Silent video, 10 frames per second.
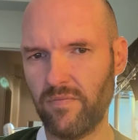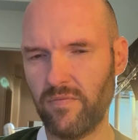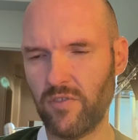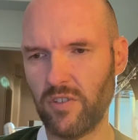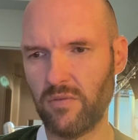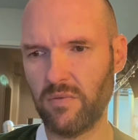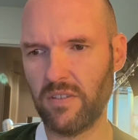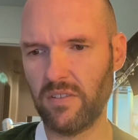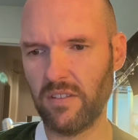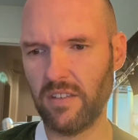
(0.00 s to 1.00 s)
just
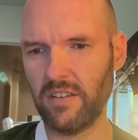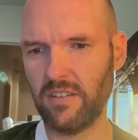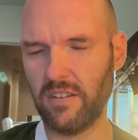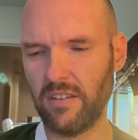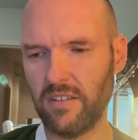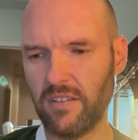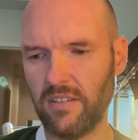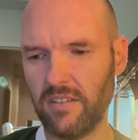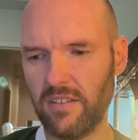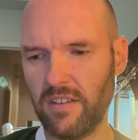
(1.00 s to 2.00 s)
recently to
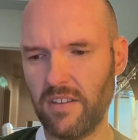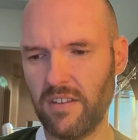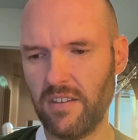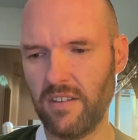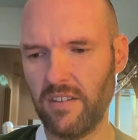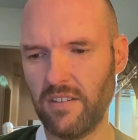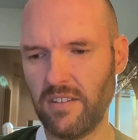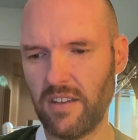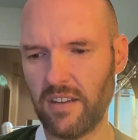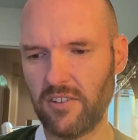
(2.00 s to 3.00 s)

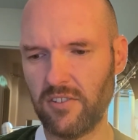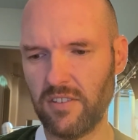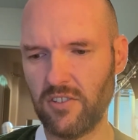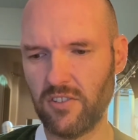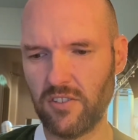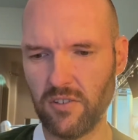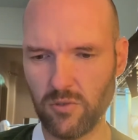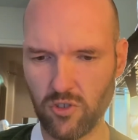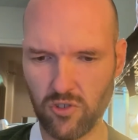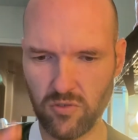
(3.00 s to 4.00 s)
actually just go
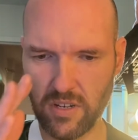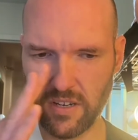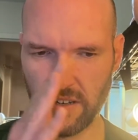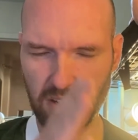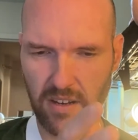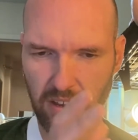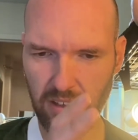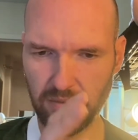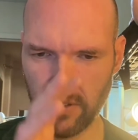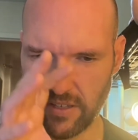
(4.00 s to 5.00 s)
straight in and
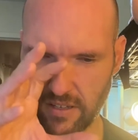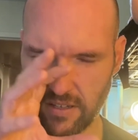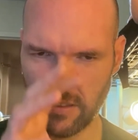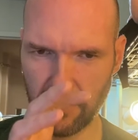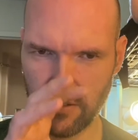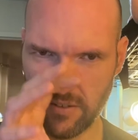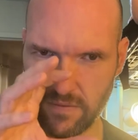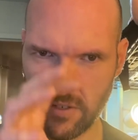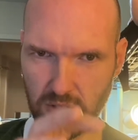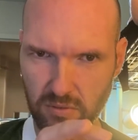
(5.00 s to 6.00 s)
have like a clear
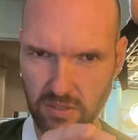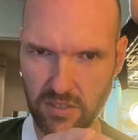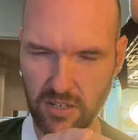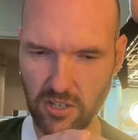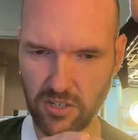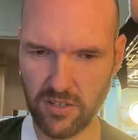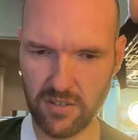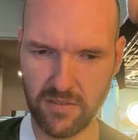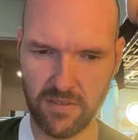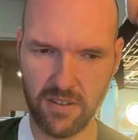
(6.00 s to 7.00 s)

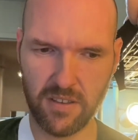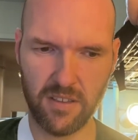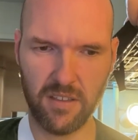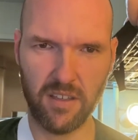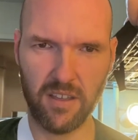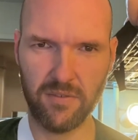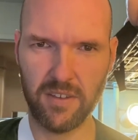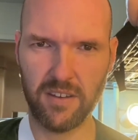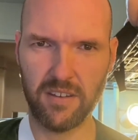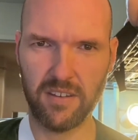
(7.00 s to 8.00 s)
visualization of
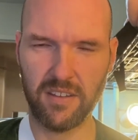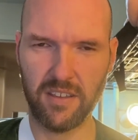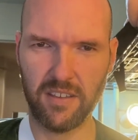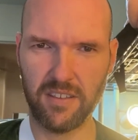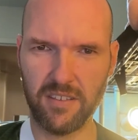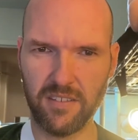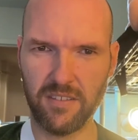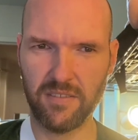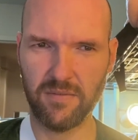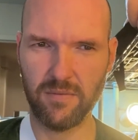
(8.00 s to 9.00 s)
it. Like
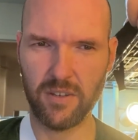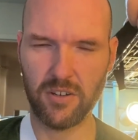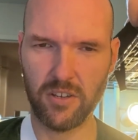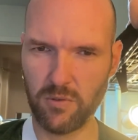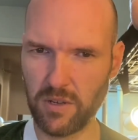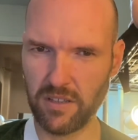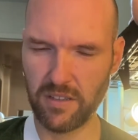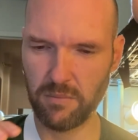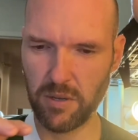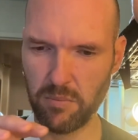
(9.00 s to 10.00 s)
very quickly,
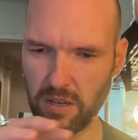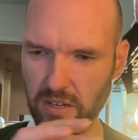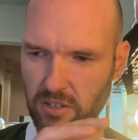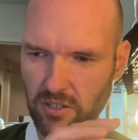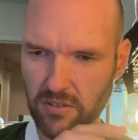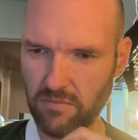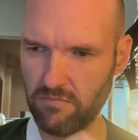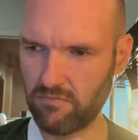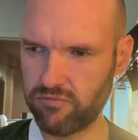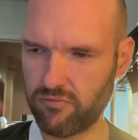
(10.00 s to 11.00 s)
my mind just
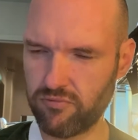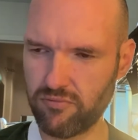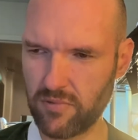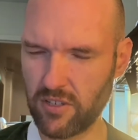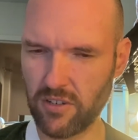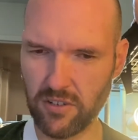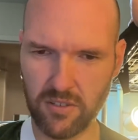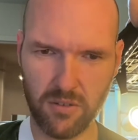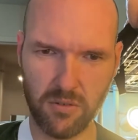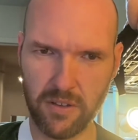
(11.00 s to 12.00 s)
starts to
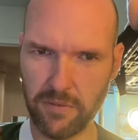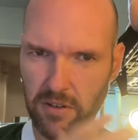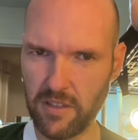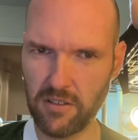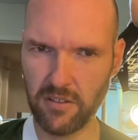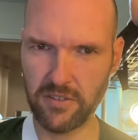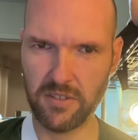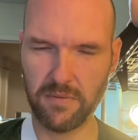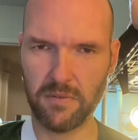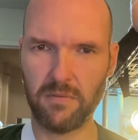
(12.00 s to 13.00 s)
go off on all these
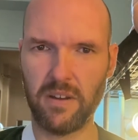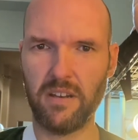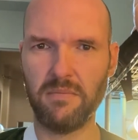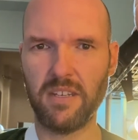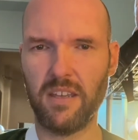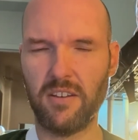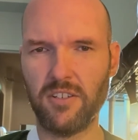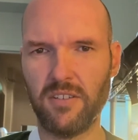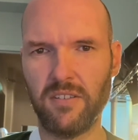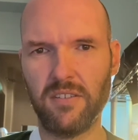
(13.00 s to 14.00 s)
different random
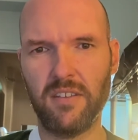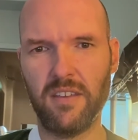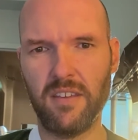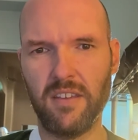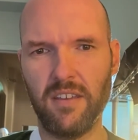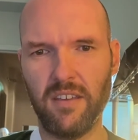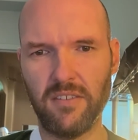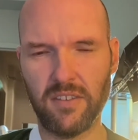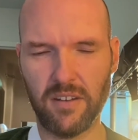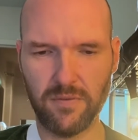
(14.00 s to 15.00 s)
tangents
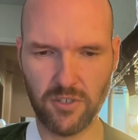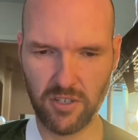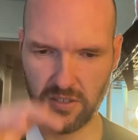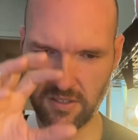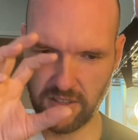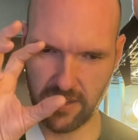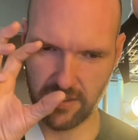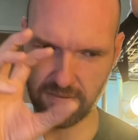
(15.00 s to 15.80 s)
instead of just like